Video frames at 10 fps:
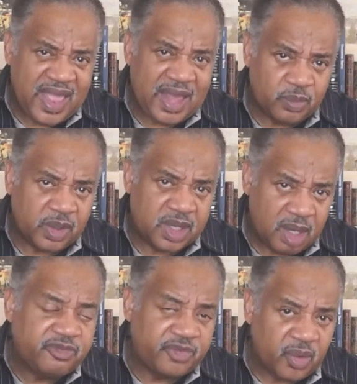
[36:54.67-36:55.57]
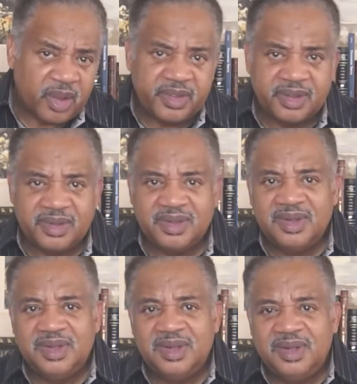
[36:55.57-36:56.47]
that would come forth
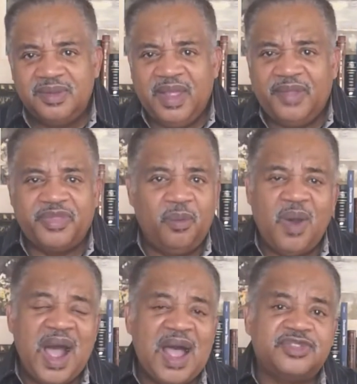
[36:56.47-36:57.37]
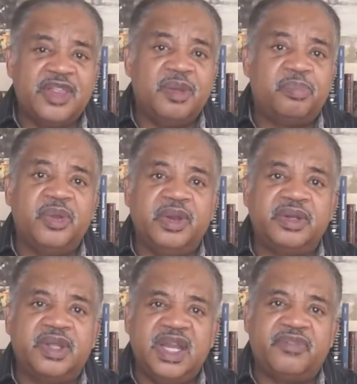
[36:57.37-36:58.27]
that the wise and the
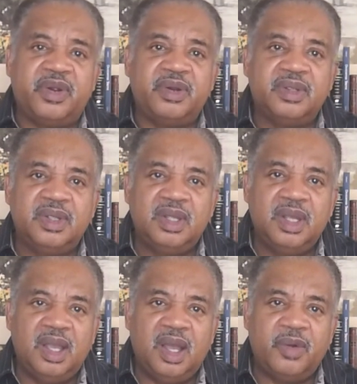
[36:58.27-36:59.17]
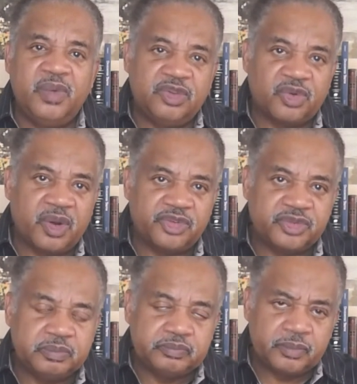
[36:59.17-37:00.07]
prudent could never
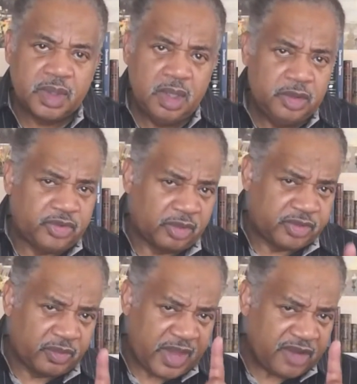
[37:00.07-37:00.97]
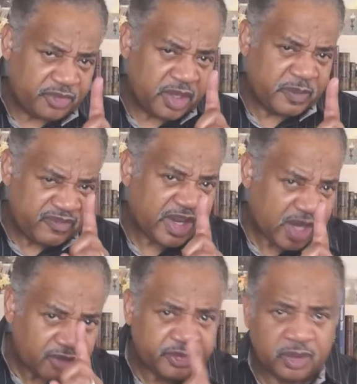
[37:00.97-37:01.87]
resource. So that's what you be
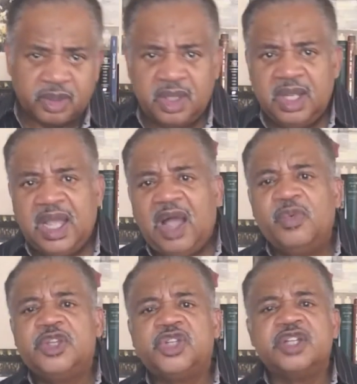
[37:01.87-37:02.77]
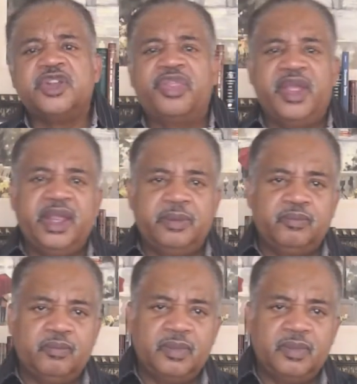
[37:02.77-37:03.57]
careful how we judge a thing.